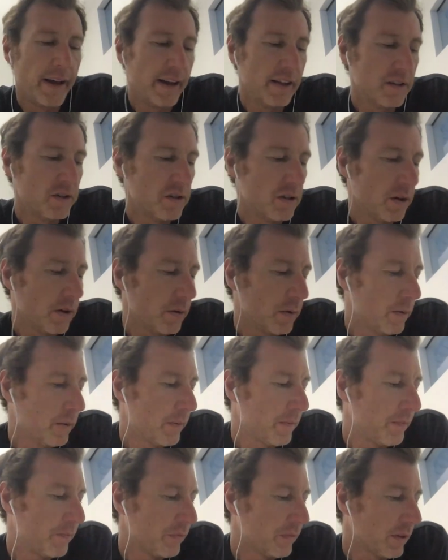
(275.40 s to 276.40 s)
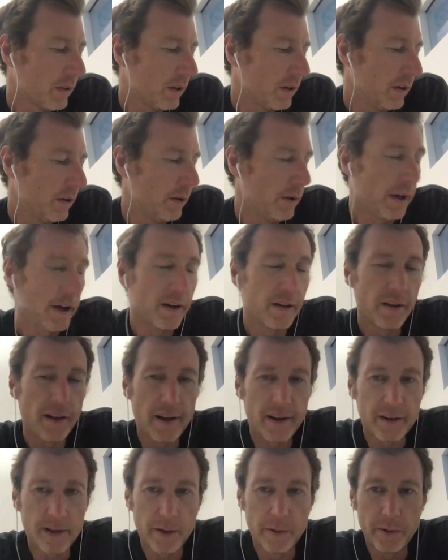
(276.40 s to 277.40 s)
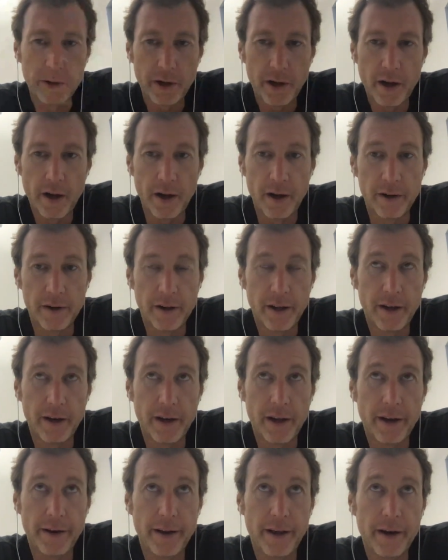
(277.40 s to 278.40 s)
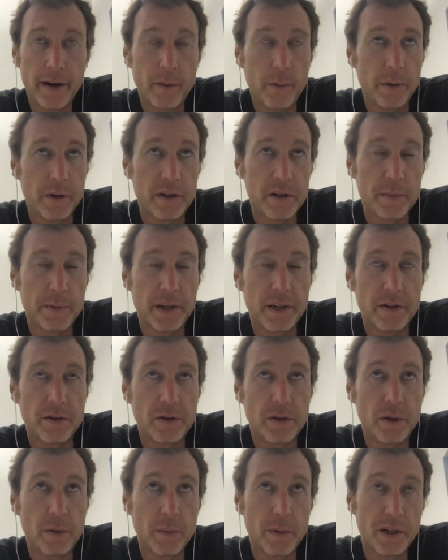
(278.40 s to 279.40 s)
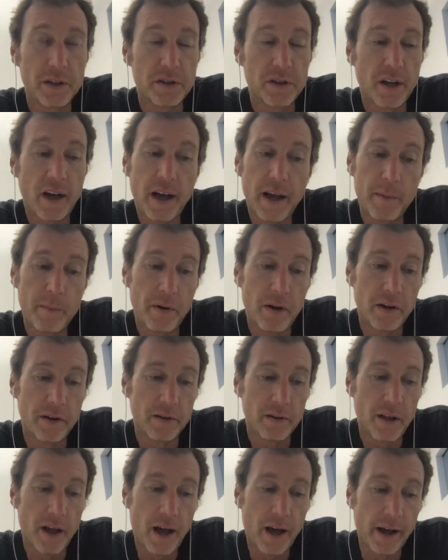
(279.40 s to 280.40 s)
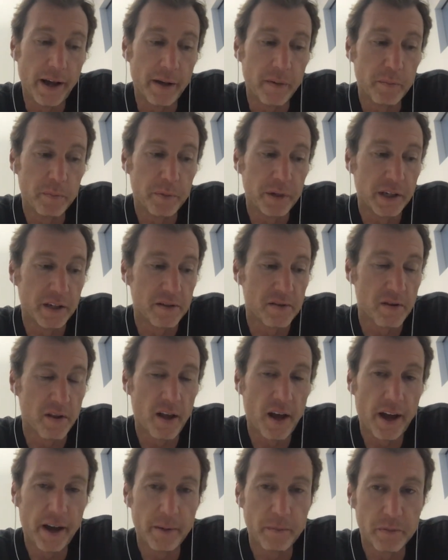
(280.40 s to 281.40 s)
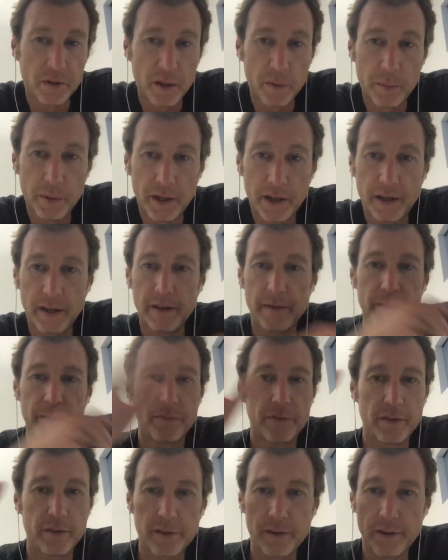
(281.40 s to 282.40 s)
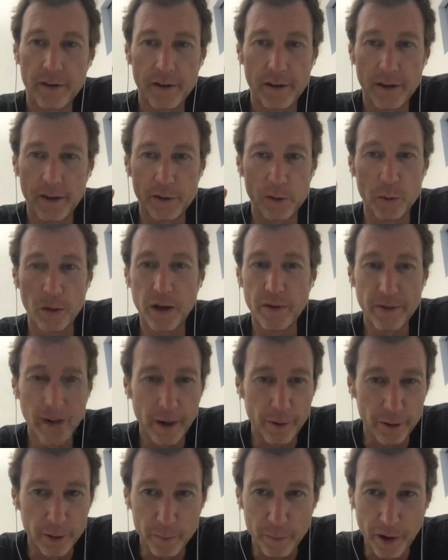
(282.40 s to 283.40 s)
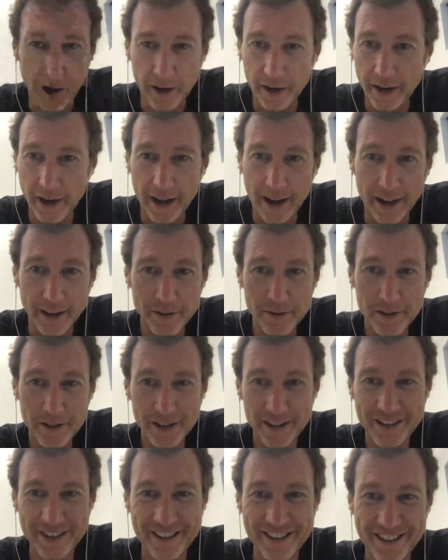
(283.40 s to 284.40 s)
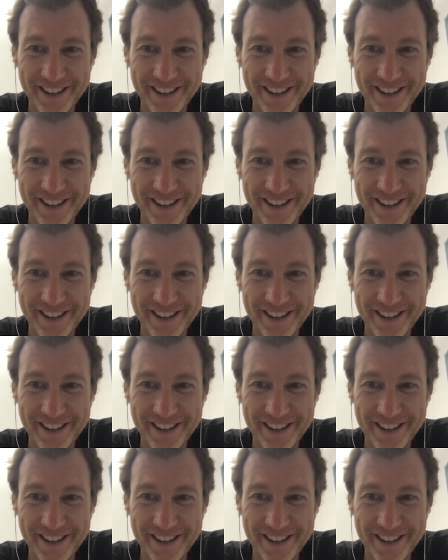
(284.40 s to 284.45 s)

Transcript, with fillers: And so you had a lot going on, and, and I don't want to spend too much time on Lyme because Lyme could be a 12 hour podcast.